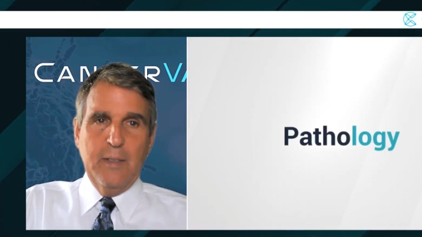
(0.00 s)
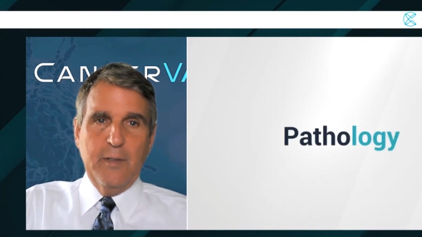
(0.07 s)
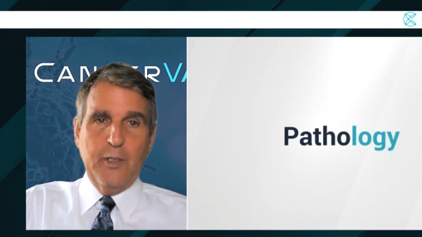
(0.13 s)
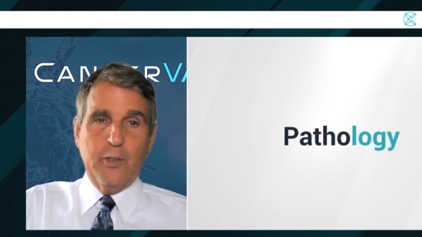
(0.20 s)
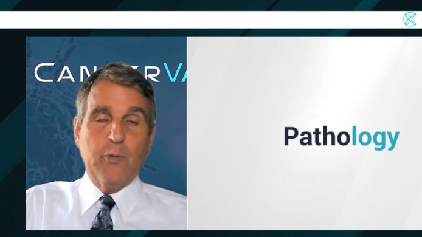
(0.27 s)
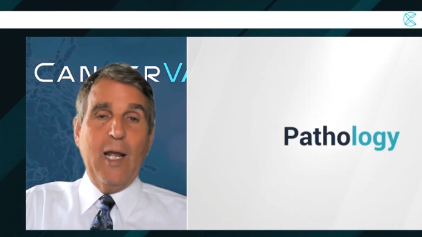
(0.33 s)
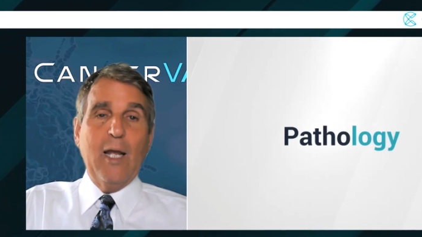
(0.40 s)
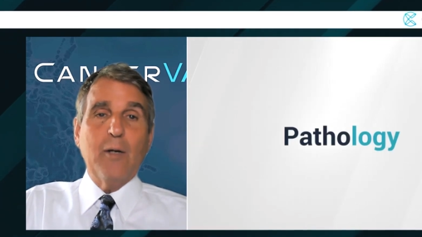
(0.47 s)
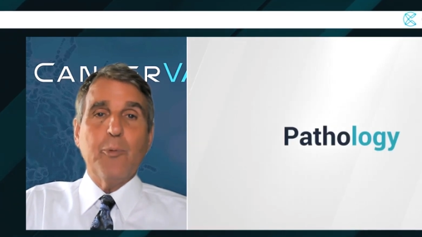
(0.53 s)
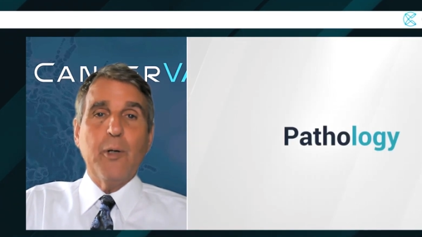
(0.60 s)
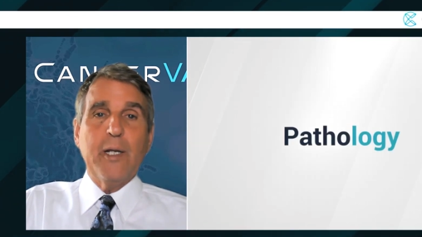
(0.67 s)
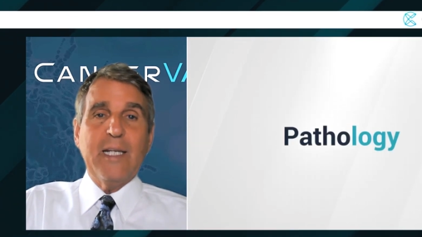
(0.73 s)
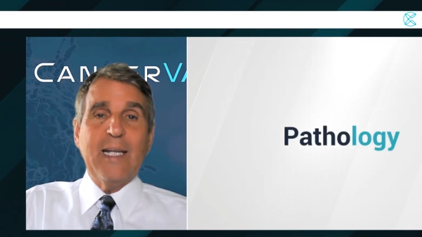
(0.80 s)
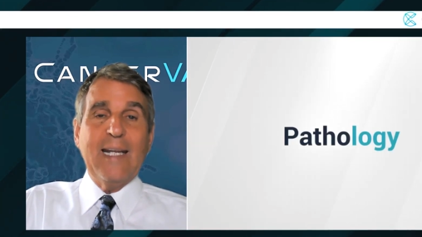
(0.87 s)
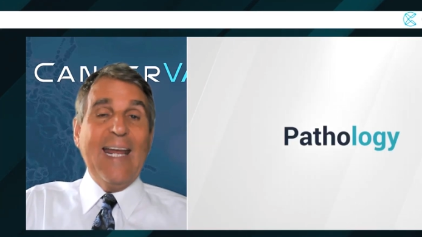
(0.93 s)
The
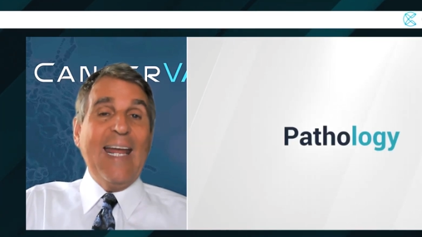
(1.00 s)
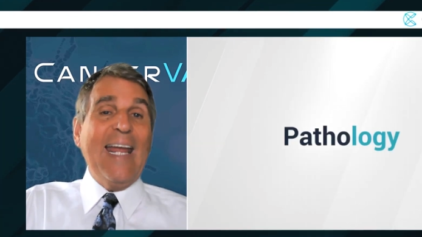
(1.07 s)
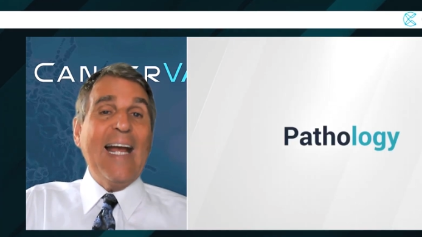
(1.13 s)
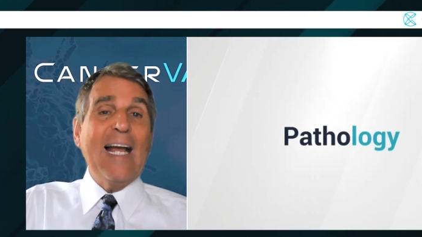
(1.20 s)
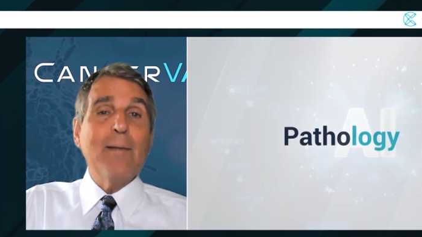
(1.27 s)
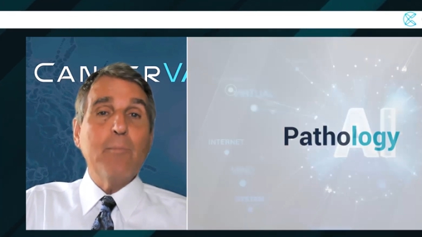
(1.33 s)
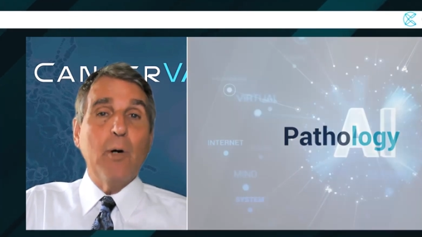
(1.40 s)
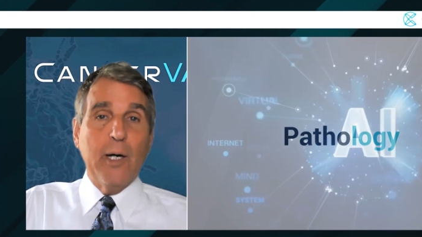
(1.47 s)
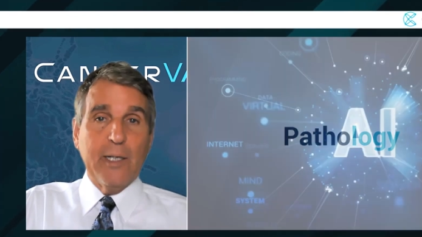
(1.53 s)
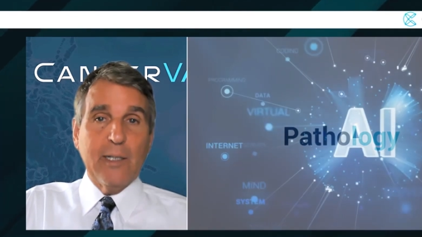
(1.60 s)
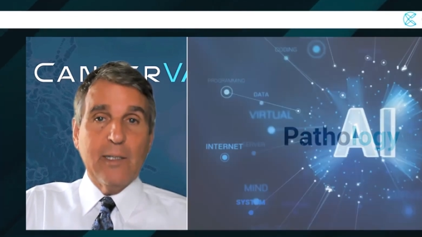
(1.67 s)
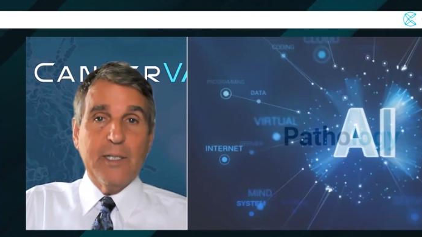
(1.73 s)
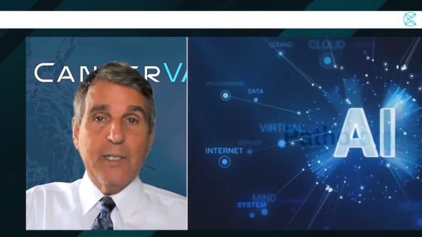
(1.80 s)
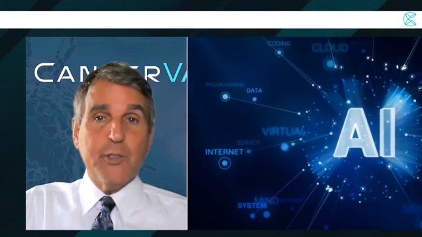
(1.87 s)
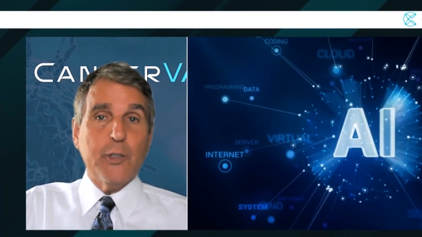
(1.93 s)
groundbreaking AI
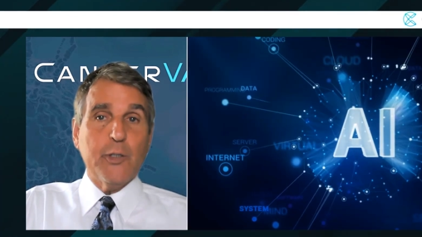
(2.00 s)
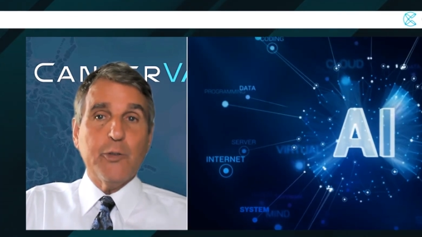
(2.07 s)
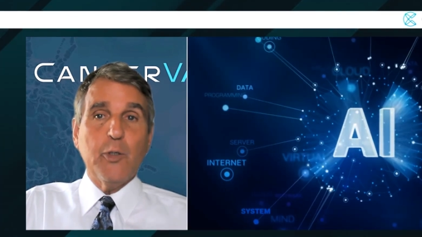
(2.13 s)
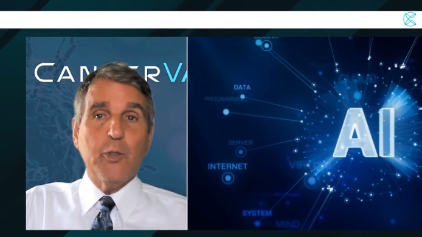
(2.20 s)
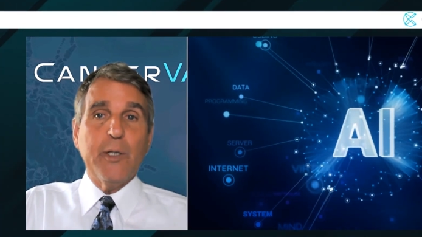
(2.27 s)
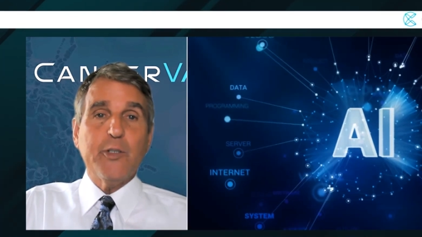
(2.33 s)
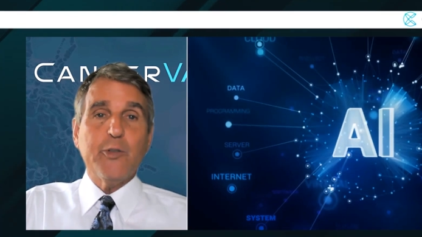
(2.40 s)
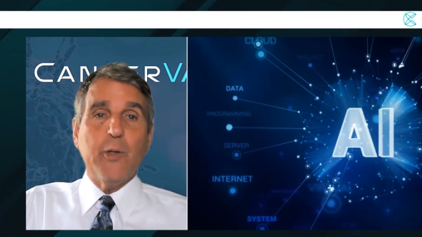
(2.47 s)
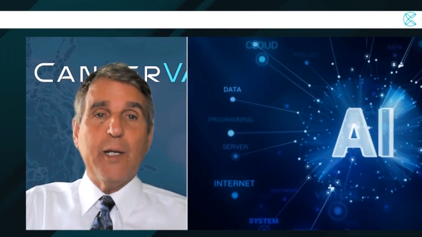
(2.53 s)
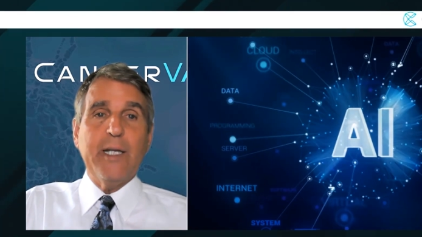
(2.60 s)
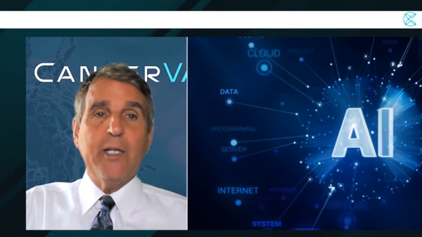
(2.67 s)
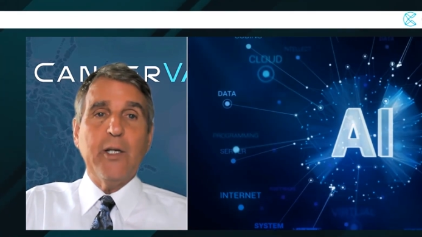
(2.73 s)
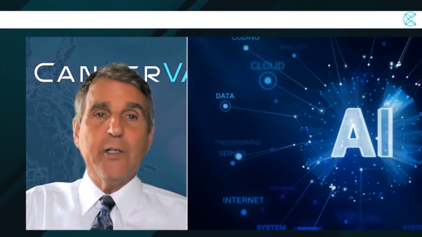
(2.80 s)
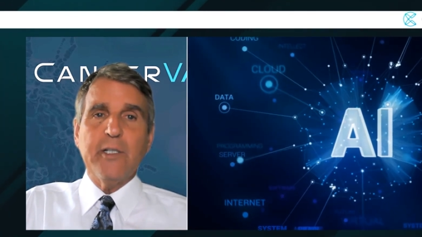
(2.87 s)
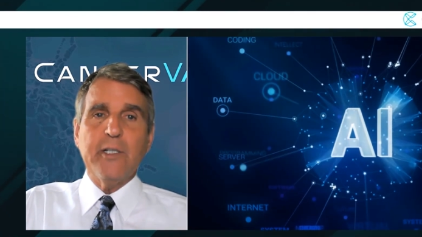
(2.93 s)
model is undergoing
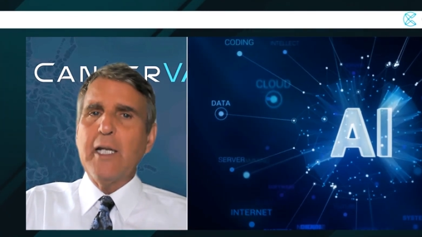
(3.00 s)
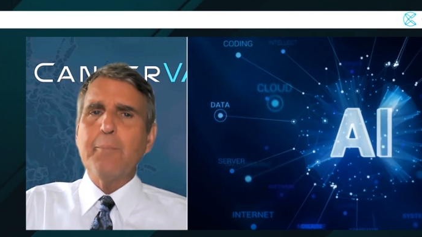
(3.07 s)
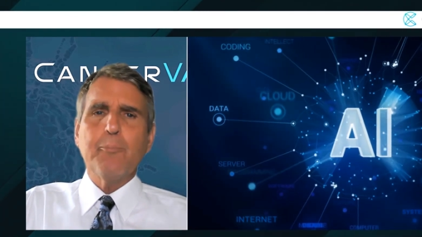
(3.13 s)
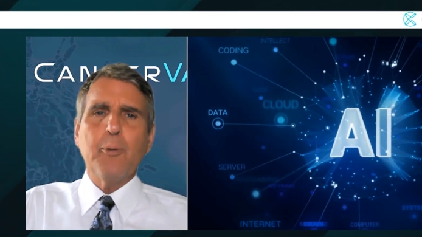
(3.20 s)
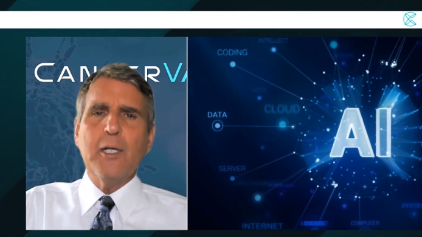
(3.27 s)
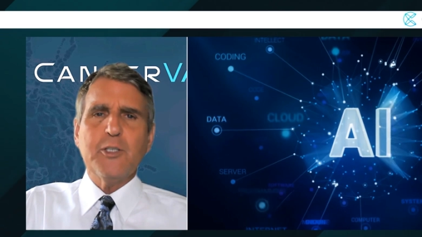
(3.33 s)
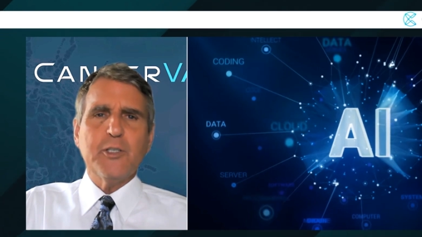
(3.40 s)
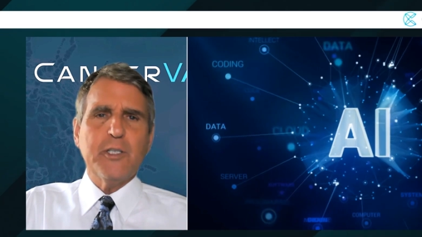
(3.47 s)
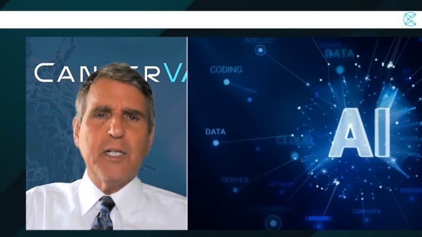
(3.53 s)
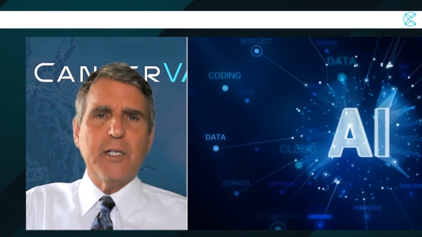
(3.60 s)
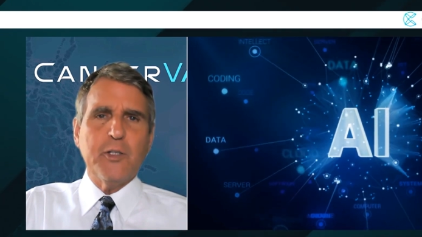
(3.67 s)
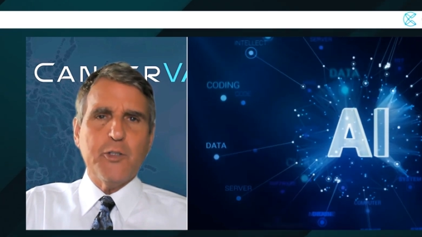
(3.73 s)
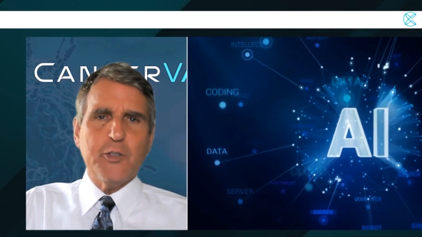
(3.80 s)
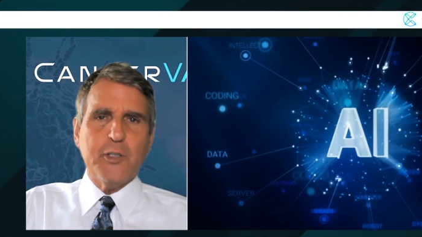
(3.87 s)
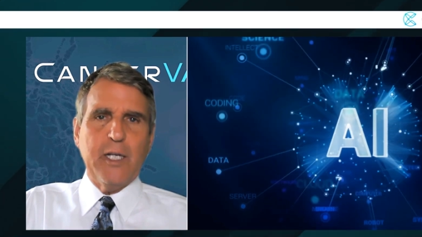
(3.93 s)
training on an
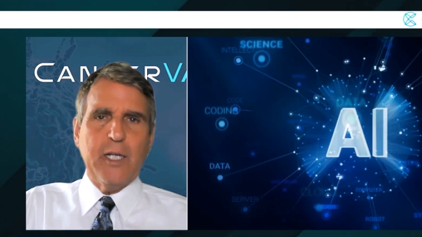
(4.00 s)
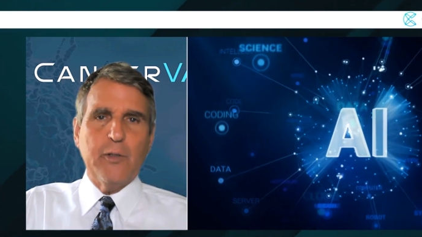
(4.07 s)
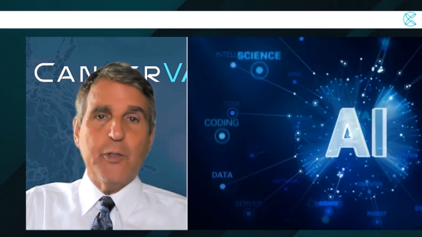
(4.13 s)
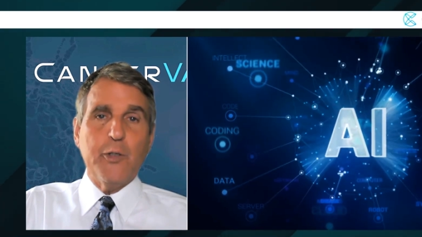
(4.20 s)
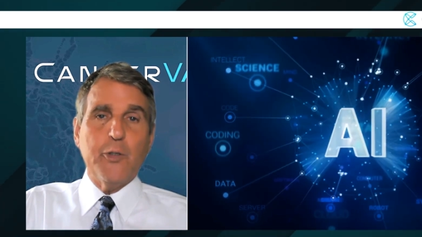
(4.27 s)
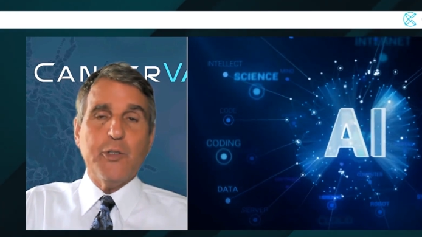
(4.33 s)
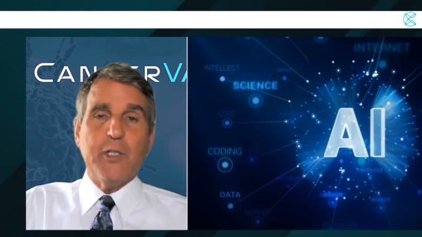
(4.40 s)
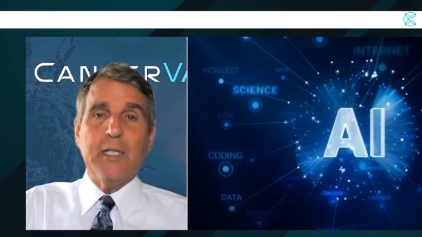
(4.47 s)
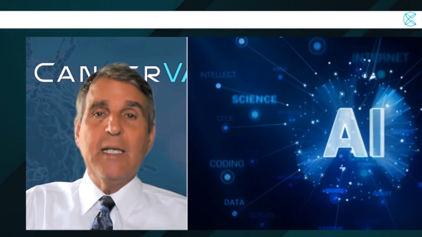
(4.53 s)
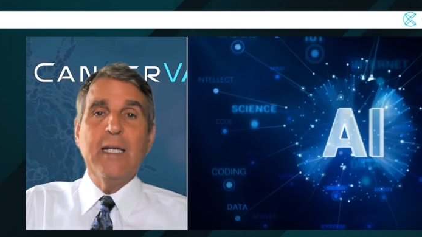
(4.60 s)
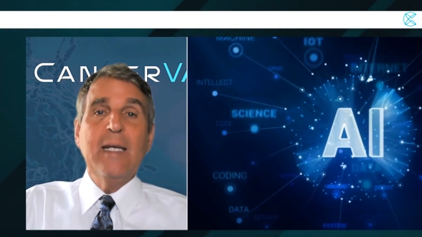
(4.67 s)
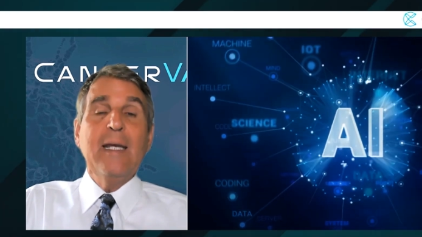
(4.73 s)
unprecedented scale using